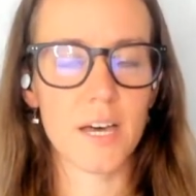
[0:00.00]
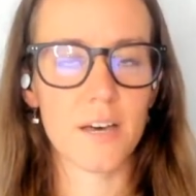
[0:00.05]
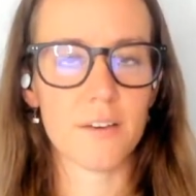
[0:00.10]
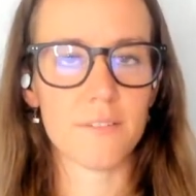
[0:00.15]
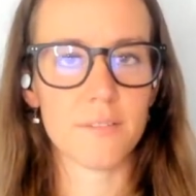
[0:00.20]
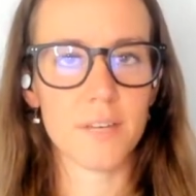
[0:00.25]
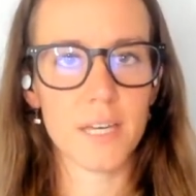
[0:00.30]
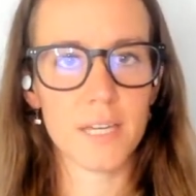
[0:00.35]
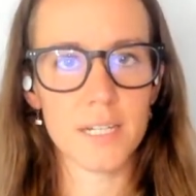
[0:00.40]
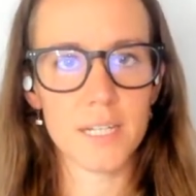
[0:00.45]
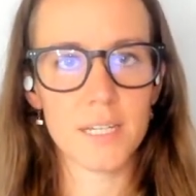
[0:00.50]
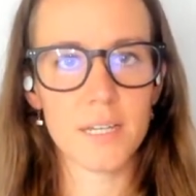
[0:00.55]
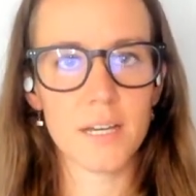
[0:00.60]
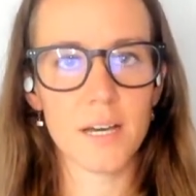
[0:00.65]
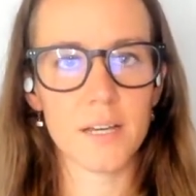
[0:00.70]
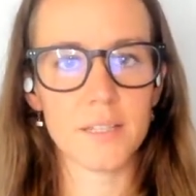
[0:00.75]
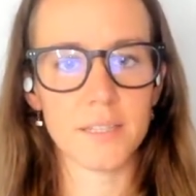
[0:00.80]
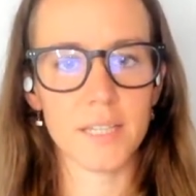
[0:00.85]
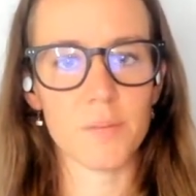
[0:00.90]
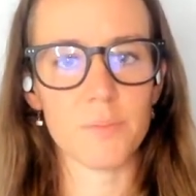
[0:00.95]
of any
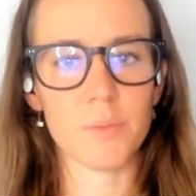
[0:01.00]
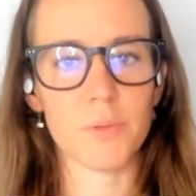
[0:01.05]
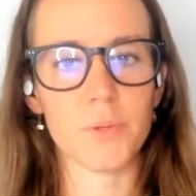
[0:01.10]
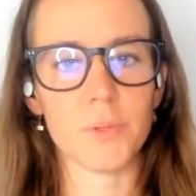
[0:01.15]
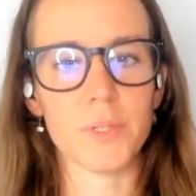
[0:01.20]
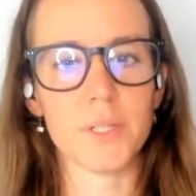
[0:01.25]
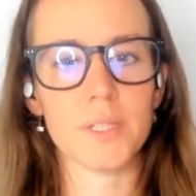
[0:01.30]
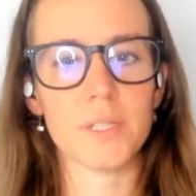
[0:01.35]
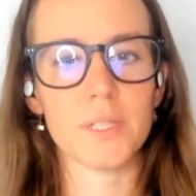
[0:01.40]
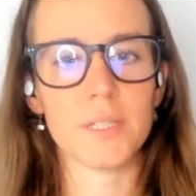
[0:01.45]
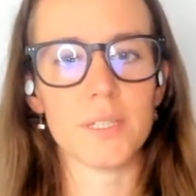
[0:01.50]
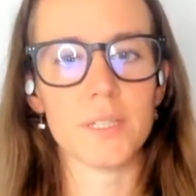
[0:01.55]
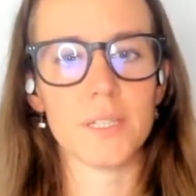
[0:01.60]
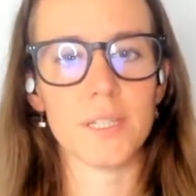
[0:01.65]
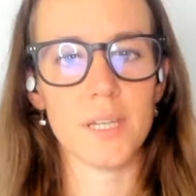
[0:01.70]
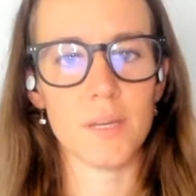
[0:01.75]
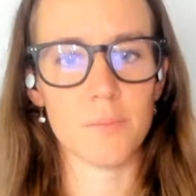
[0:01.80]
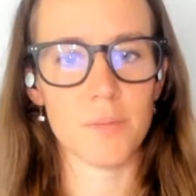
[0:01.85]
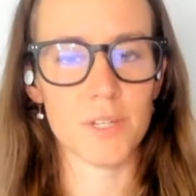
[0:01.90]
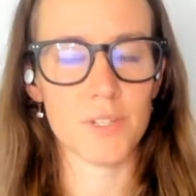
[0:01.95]
unlabeled
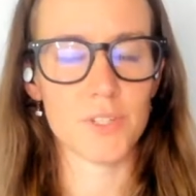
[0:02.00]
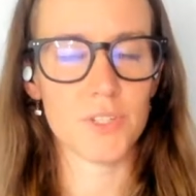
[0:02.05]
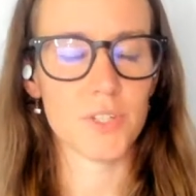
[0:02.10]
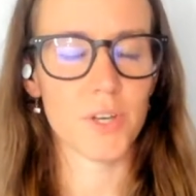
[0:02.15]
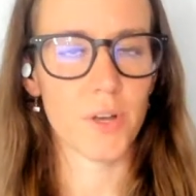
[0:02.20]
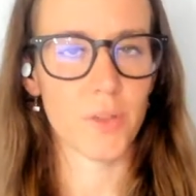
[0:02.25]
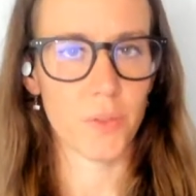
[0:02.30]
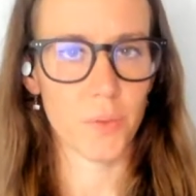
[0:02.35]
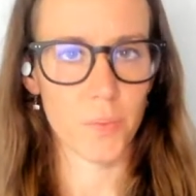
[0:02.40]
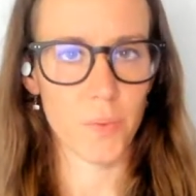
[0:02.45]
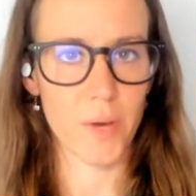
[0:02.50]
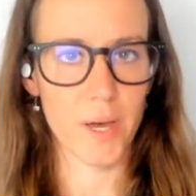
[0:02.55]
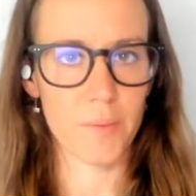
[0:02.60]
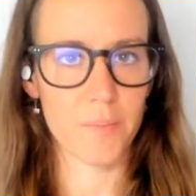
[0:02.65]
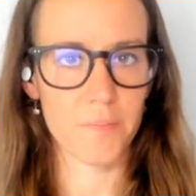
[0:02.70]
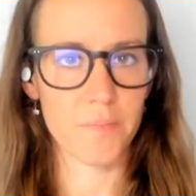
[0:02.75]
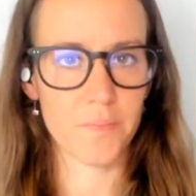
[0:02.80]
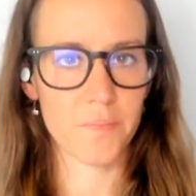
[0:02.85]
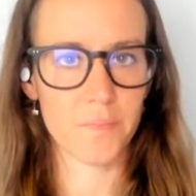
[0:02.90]
image on the web.